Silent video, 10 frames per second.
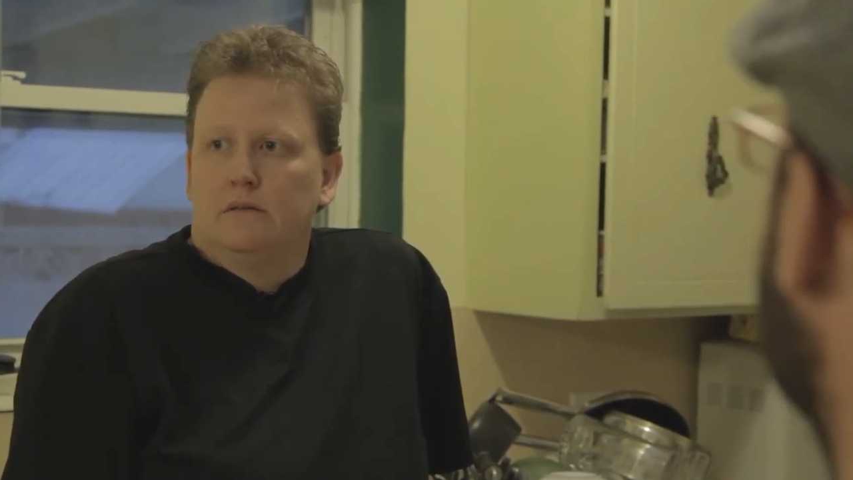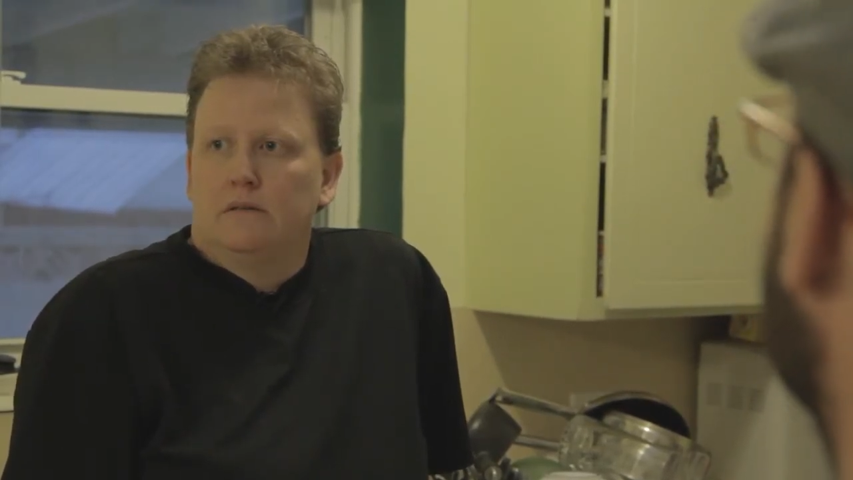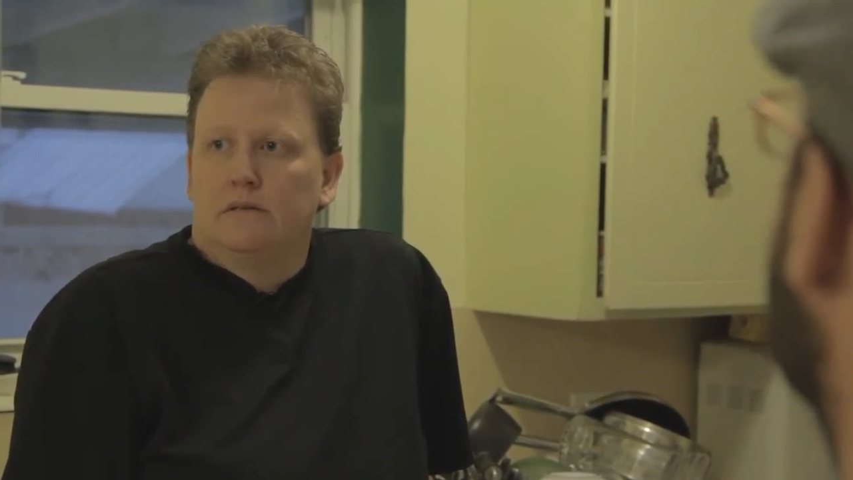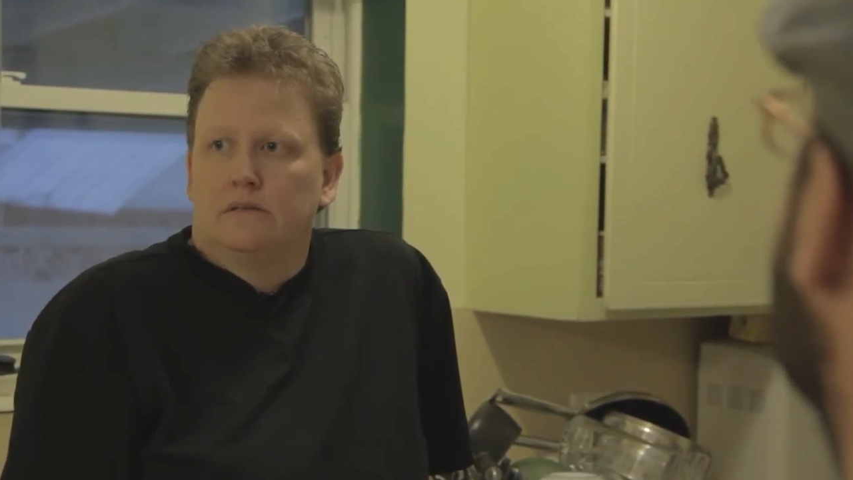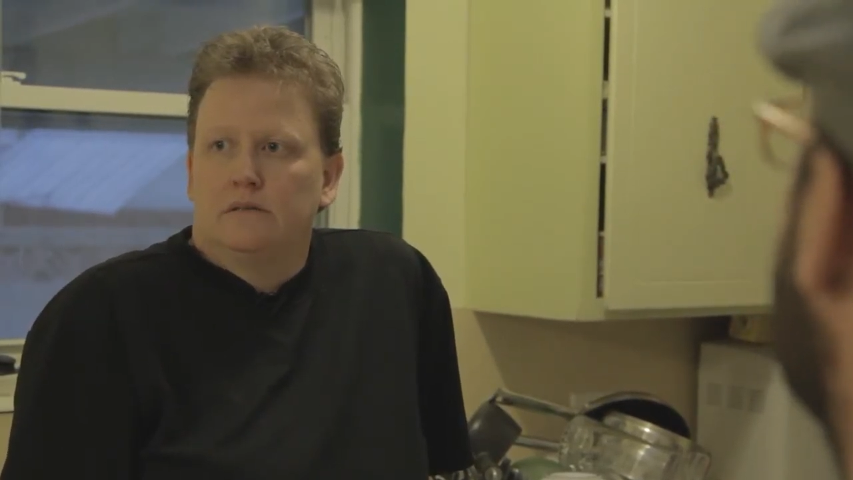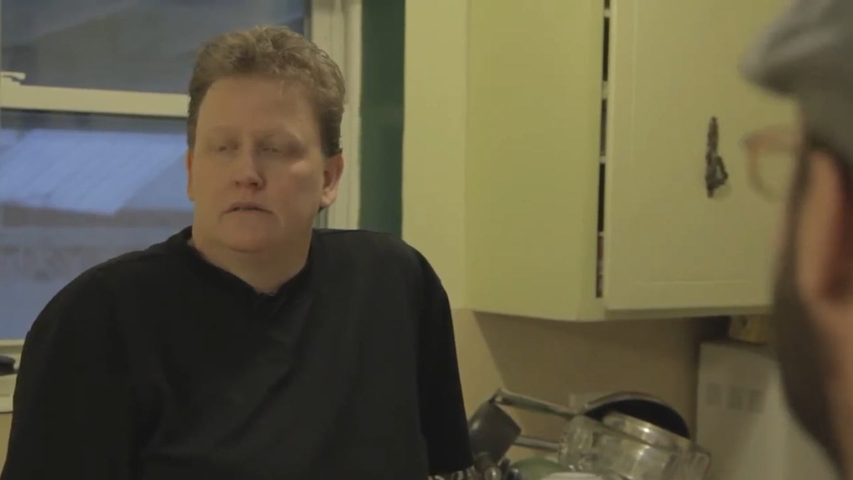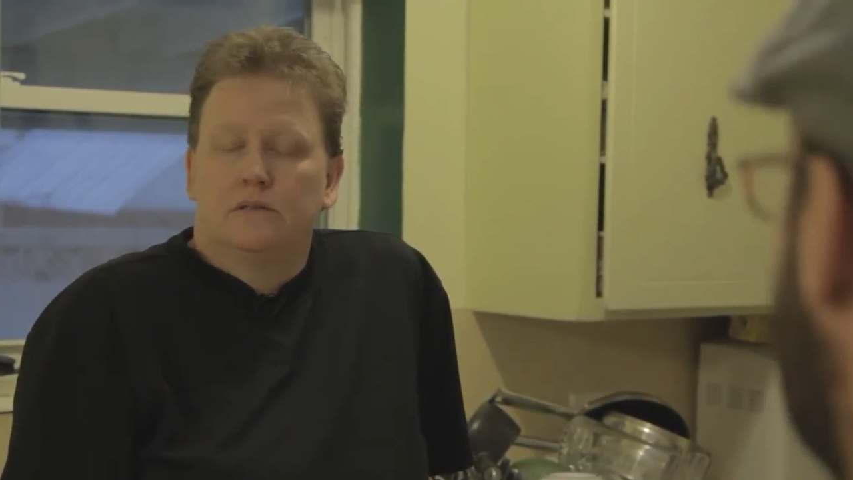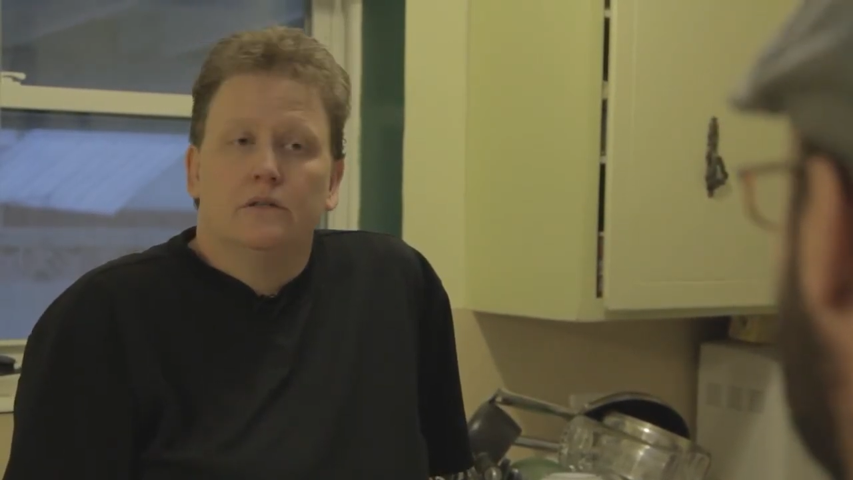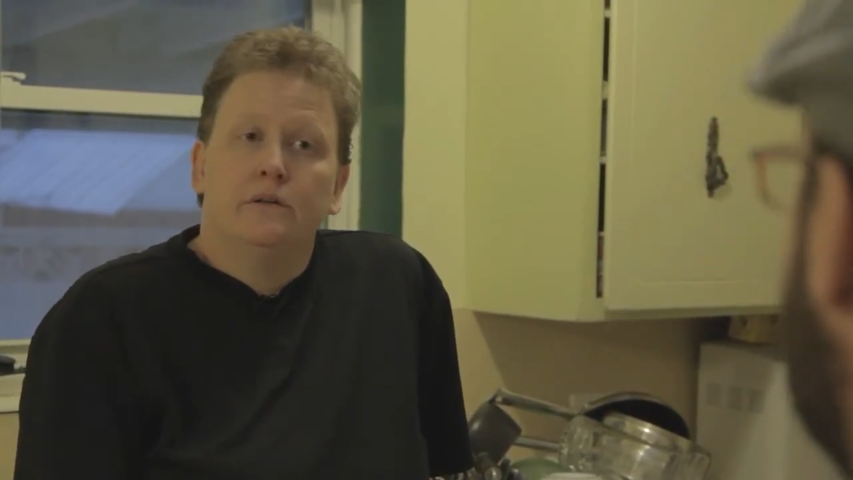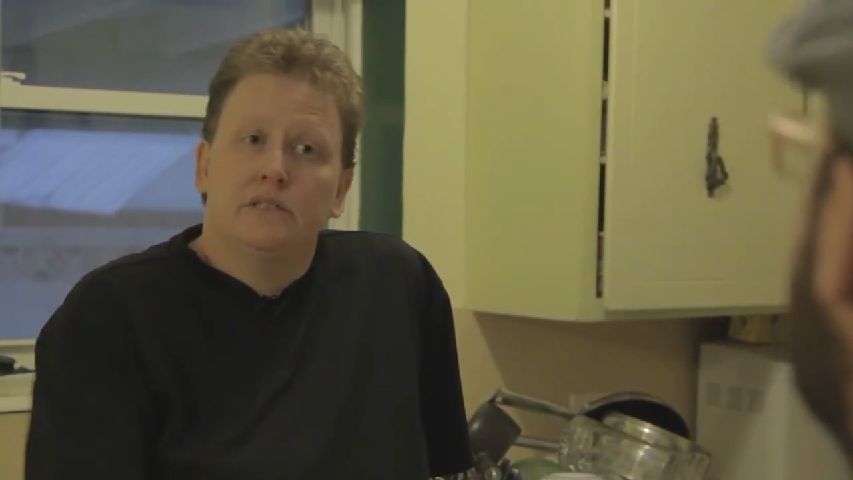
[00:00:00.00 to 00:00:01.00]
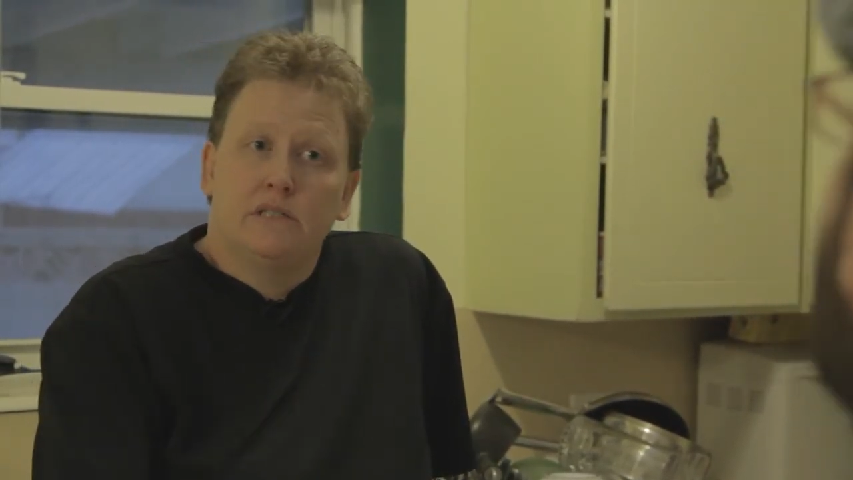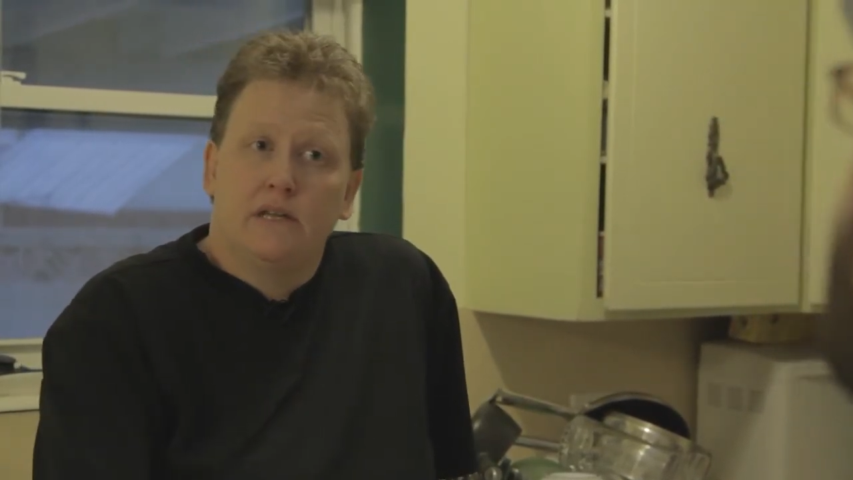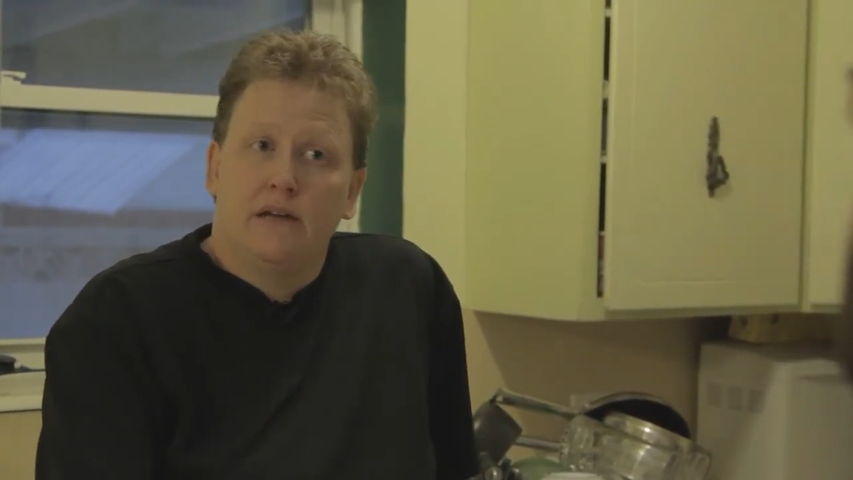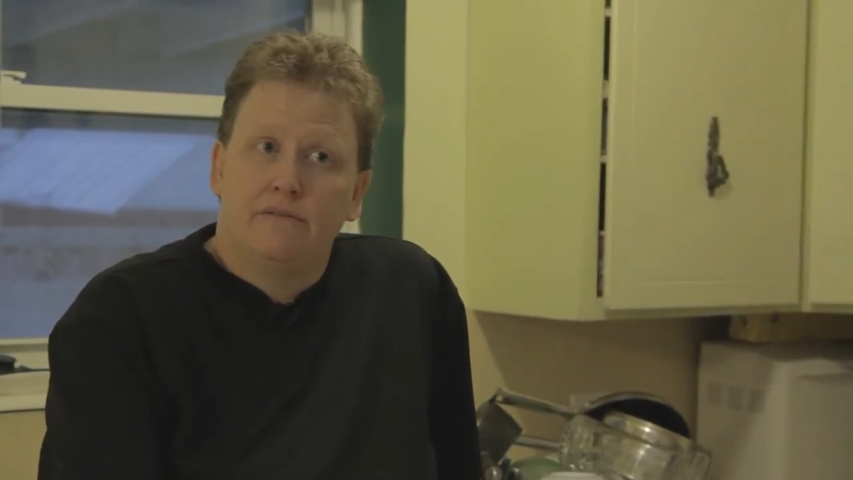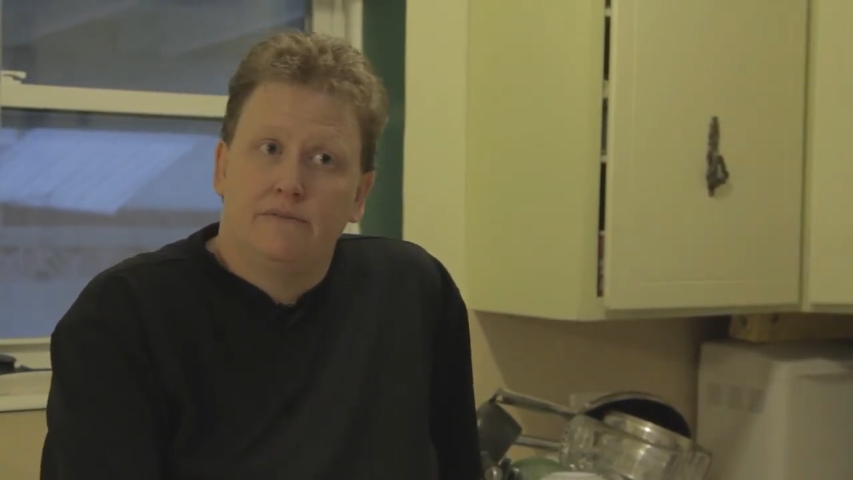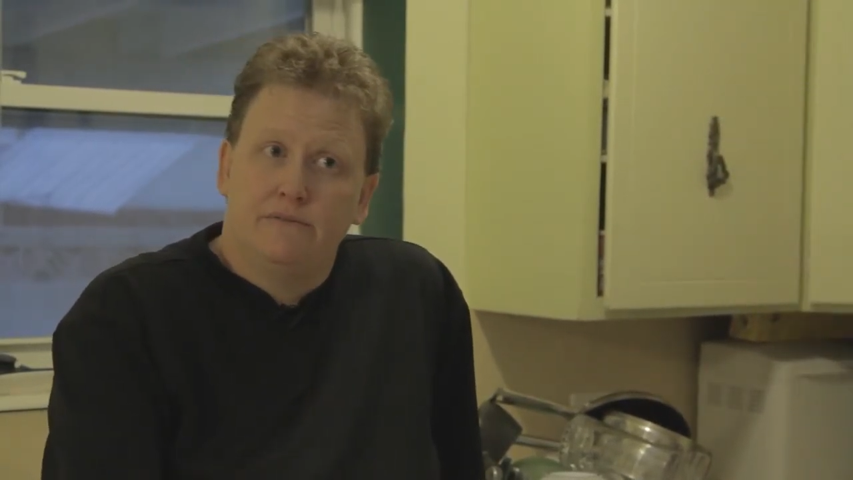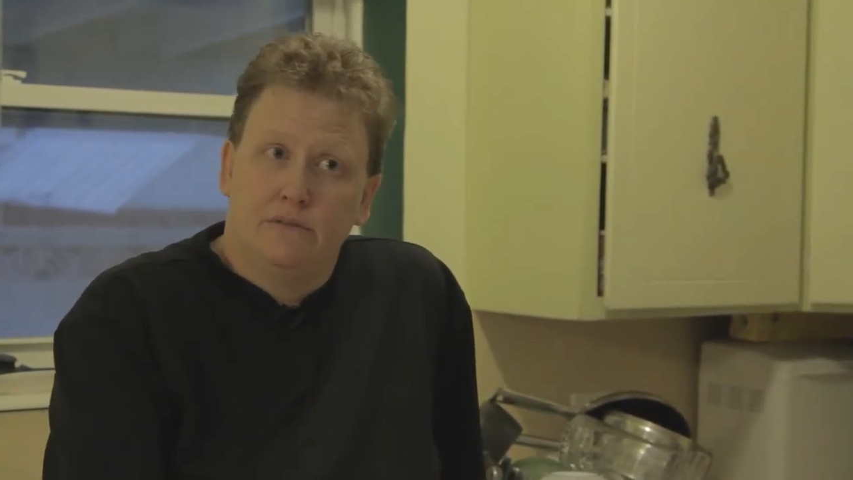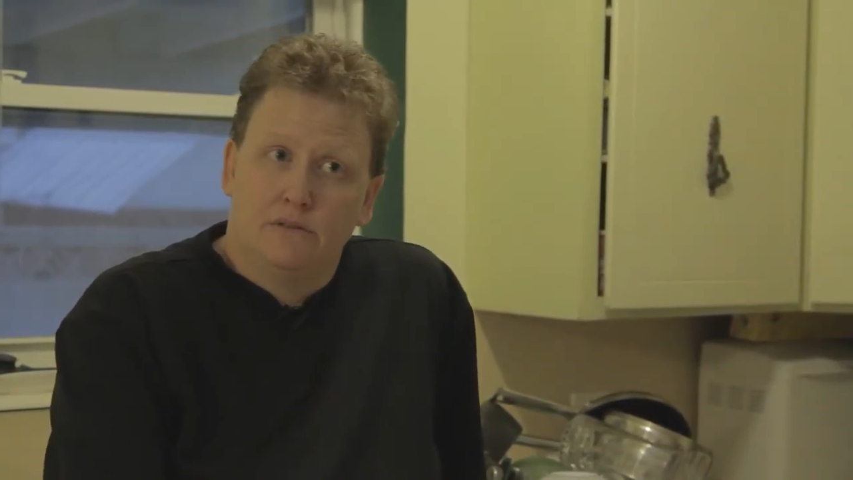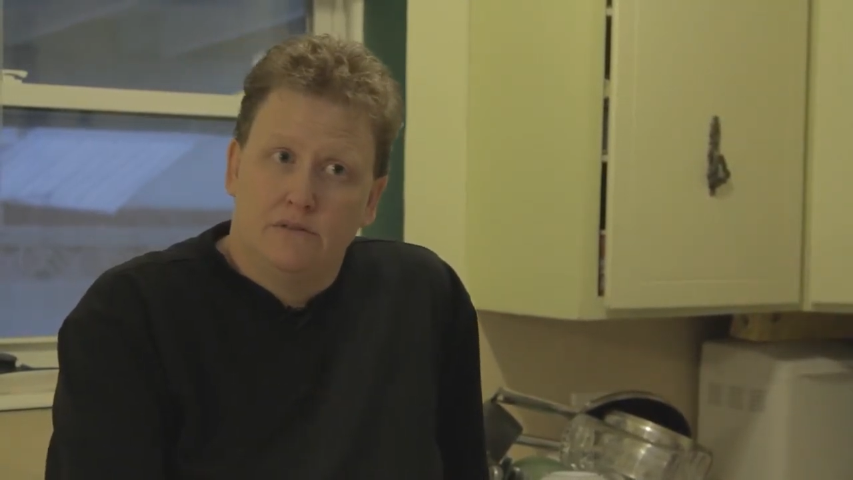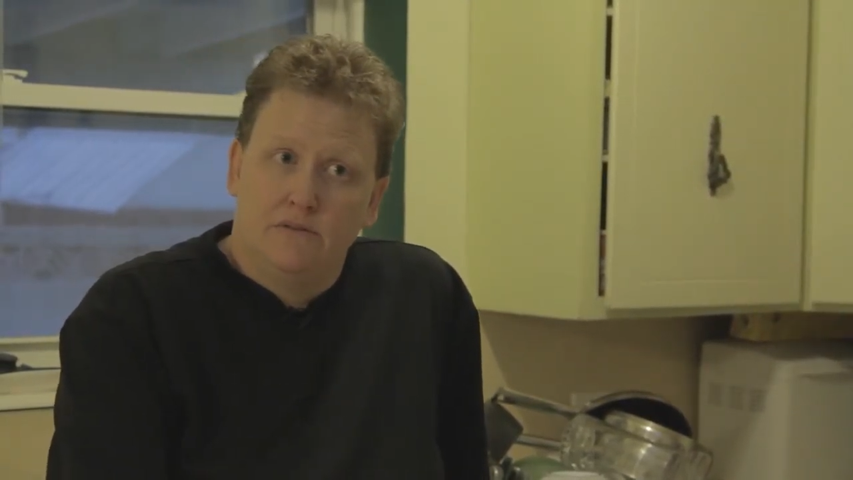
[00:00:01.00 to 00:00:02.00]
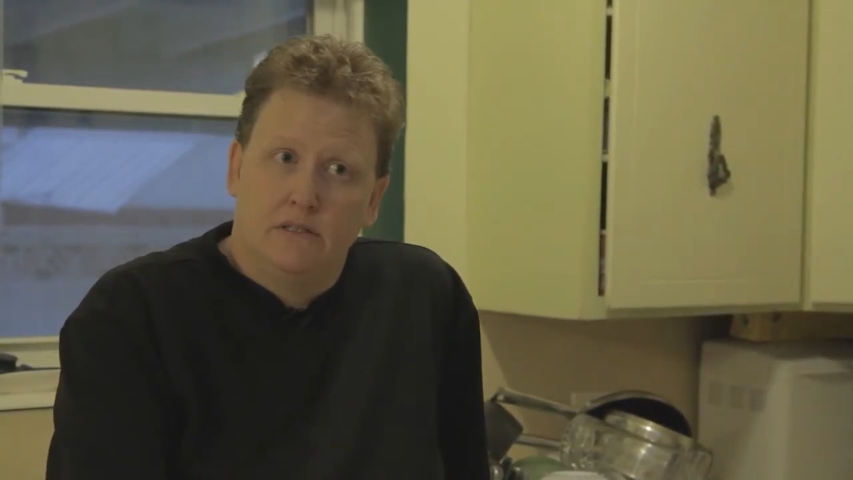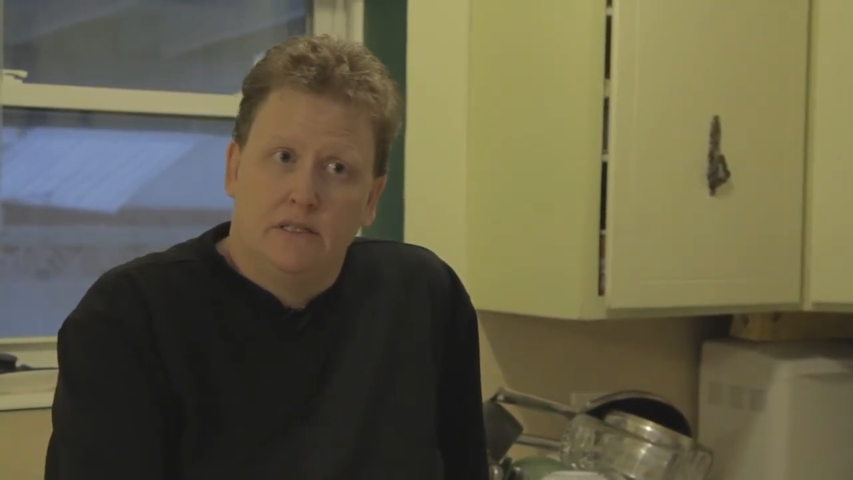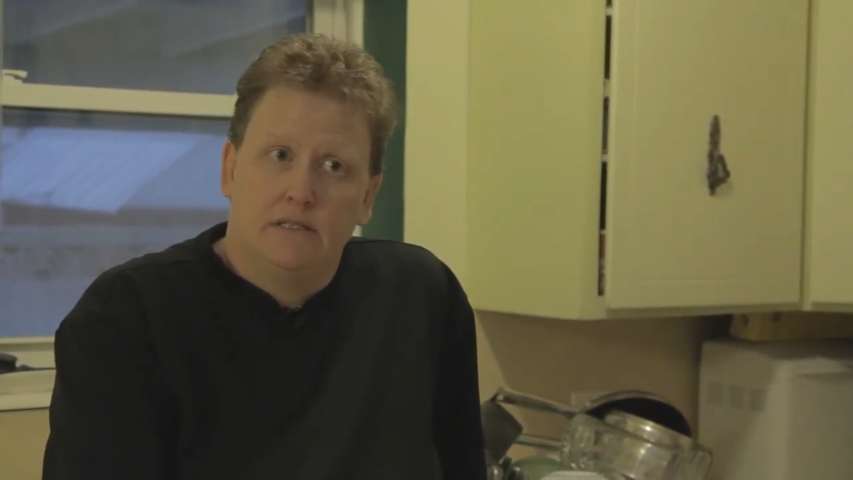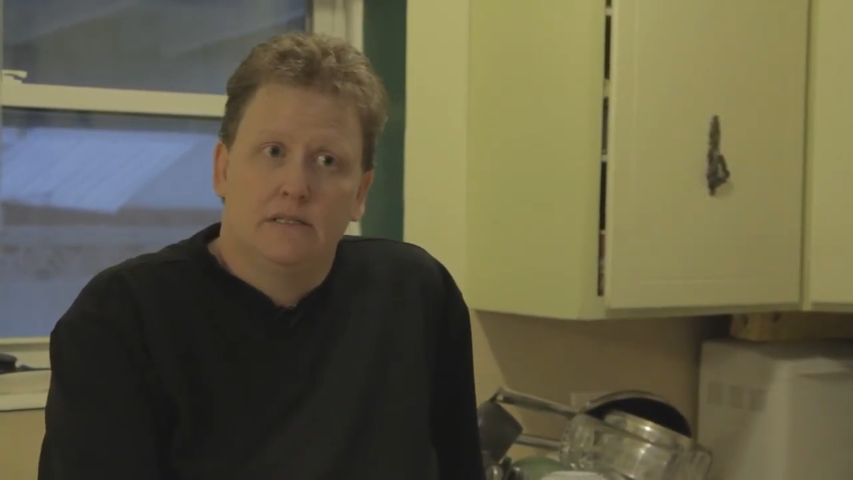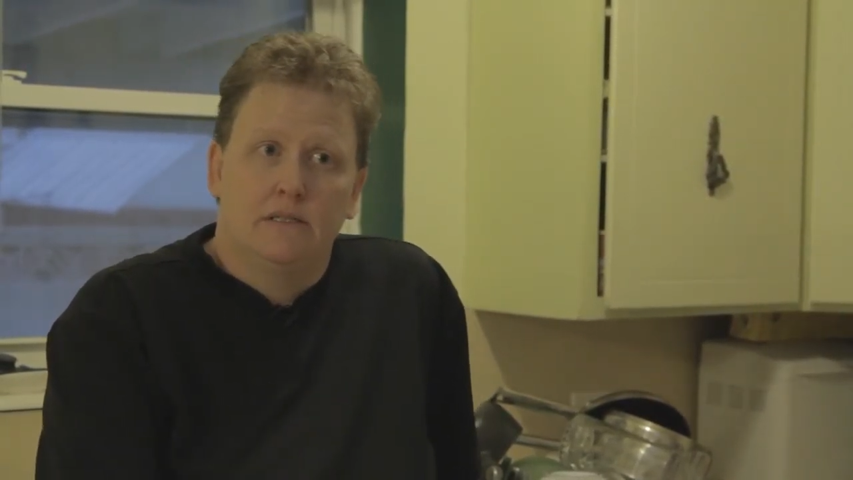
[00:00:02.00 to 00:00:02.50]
it's discouraged to have those feelings.